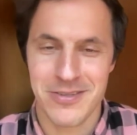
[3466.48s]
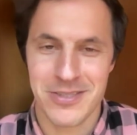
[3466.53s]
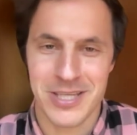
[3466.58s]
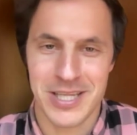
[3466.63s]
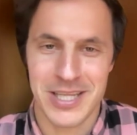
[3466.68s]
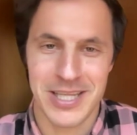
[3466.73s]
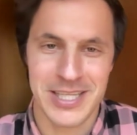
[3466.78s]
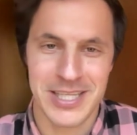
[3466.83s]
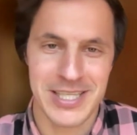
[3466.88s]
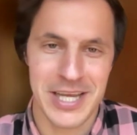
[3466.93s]

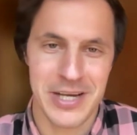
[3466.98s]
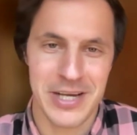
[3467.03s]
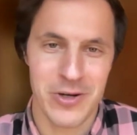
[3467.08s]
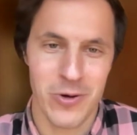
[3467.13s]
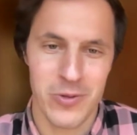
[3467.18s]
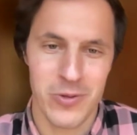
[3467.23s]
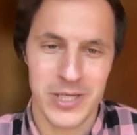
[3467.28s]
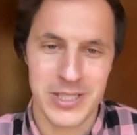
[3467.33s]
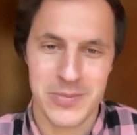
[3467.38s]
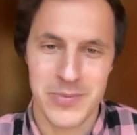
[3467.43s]
because at least I
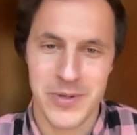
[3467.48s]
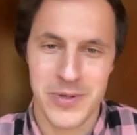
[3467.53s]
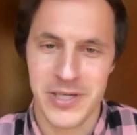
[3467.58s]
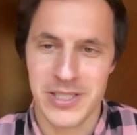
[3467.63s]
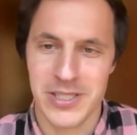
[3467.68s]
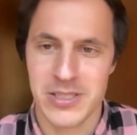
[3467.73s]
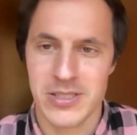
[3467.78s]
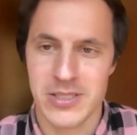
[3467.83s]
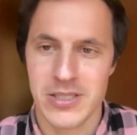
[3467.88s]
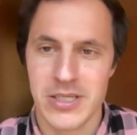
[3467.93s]
know the
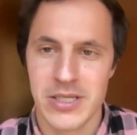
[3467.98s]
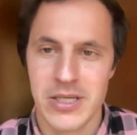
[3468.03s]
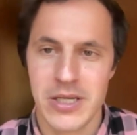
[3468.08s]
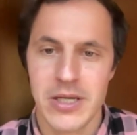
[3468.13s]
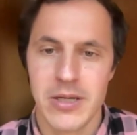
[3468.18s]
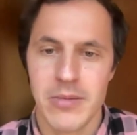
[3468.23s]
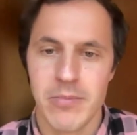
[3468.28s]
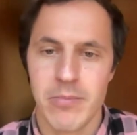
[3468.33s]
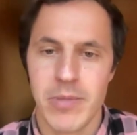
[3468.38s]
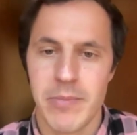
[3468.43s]
experience.
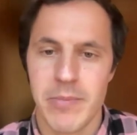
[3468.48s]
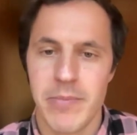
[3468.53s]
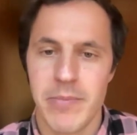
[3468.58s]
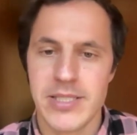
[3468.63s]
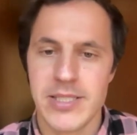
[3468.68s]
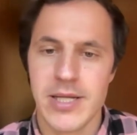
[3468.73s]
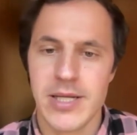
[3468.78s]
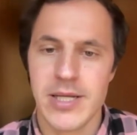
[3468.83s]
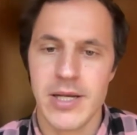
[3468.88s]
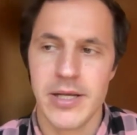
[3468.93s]
But
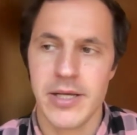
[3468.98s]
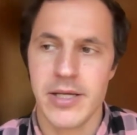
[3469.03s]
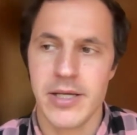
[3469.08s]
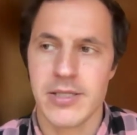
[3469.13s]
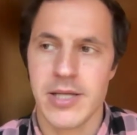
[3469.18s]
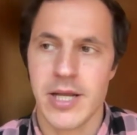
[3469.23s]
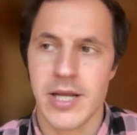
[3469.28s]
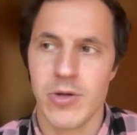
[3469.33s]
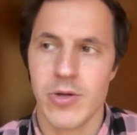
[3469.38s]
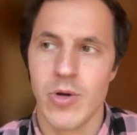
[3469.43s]

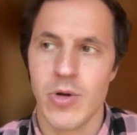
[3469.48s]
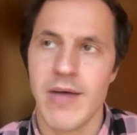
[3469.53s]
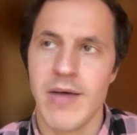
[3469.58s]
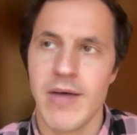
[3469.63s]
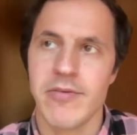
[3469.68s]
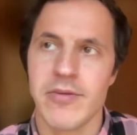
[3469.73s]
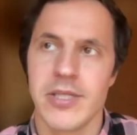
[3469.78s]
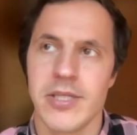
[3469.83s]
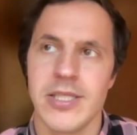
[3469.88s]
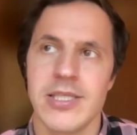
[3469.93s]
basically, it's like you
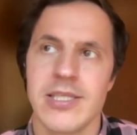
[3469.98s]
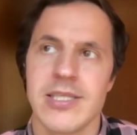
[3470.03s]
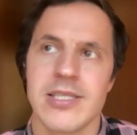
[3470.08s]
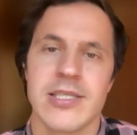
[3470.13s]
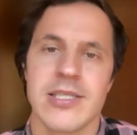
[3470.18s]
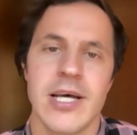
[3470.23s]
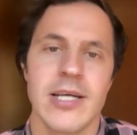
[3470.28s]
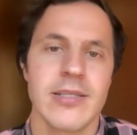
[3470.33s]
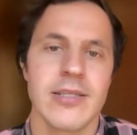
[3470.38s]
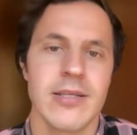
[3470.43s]
have this
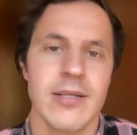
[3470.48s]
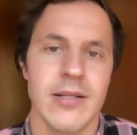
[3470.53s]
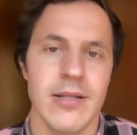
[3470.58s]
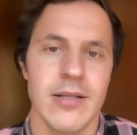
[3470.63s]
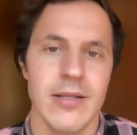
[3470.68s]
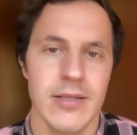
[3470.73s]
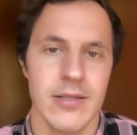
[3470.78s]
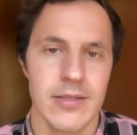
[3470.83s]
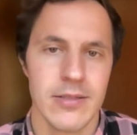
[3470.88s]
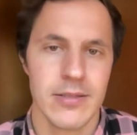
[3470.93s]

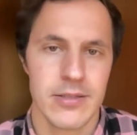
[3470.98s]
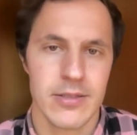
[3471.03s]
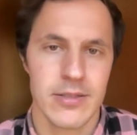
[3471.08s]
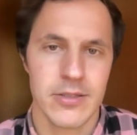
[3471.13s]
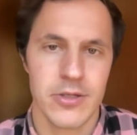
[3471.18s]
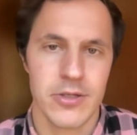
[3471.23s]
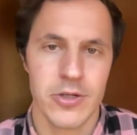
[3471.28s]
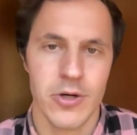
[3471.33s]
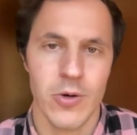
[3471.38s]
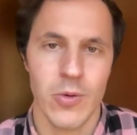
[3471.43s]
subtle,
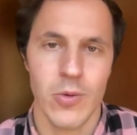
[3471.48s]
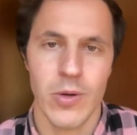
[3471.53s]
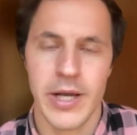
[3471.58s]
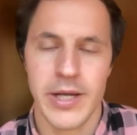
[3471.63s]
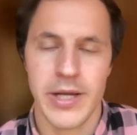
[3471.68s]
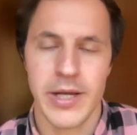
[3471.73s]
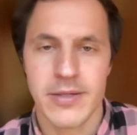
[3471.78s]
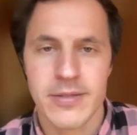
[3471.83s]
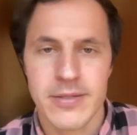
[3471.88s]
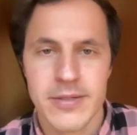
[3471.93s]

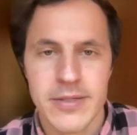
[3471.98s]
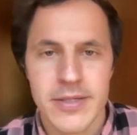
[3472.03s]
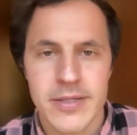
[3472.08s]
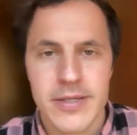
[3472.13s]
like